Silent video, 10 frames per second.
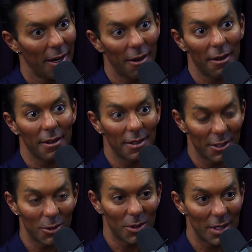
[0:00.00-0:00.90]
Carey.
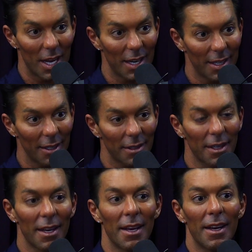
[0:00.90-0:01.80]
She was a knockout.
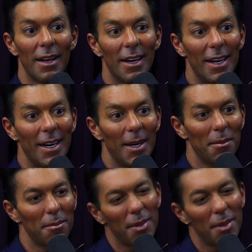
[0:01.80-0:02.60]
But